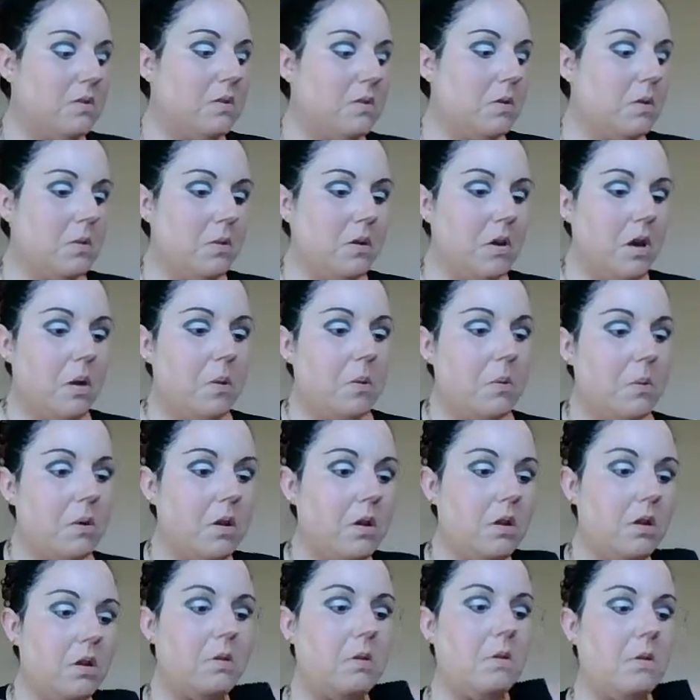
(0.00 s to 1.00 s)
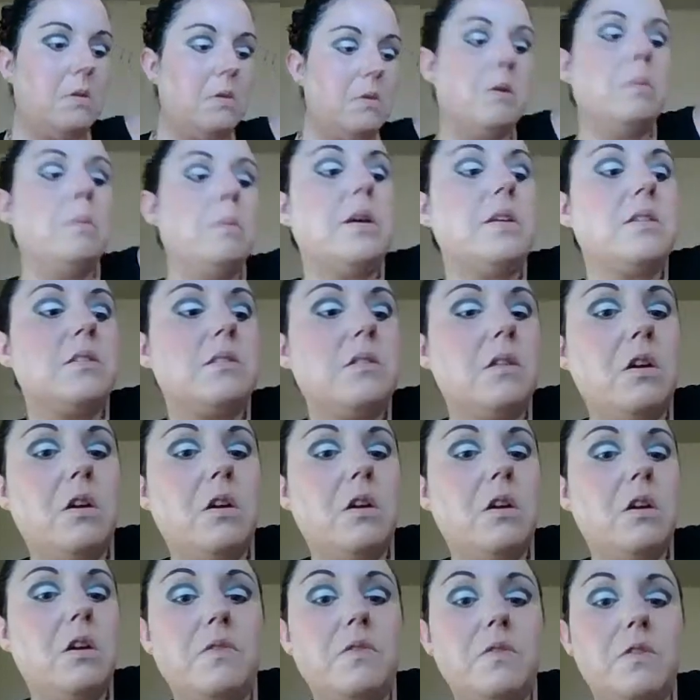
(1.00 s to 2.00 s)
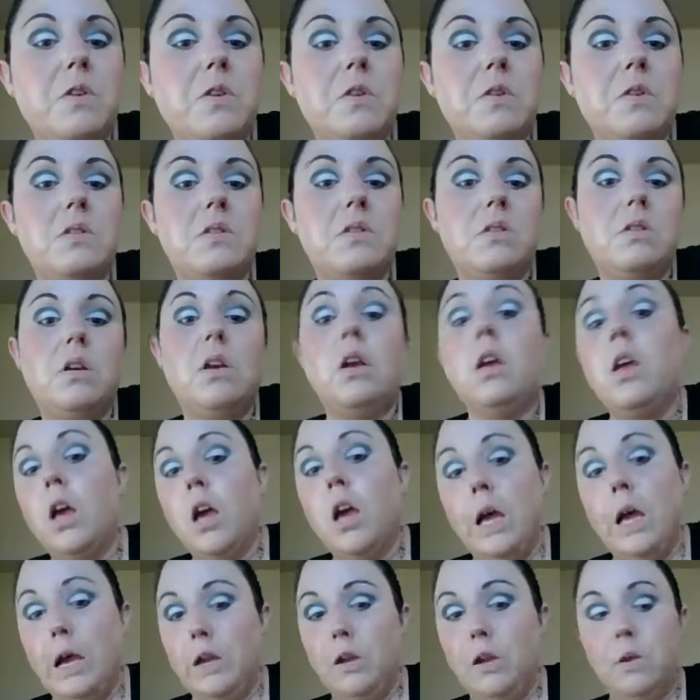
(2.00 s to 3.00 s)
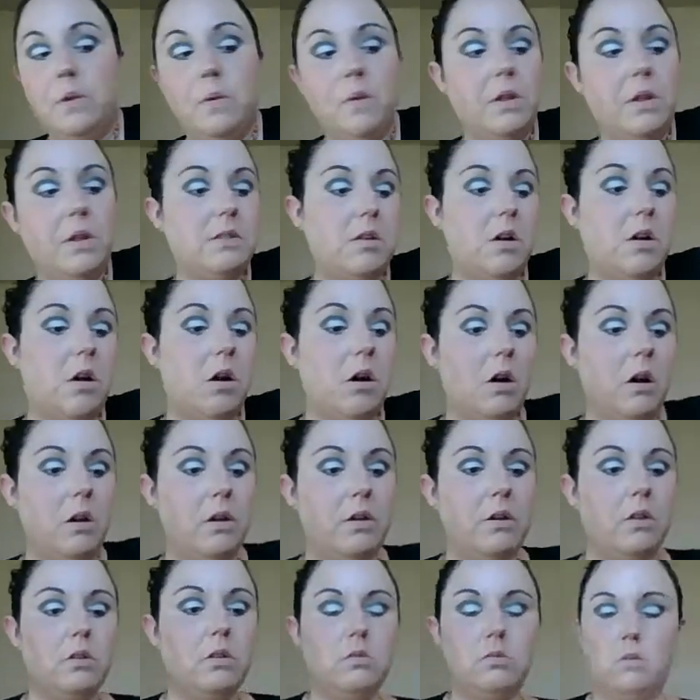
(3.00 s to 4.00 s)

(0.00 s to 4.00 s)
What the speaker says: so now we're going to do our mascara first. I know that's odd,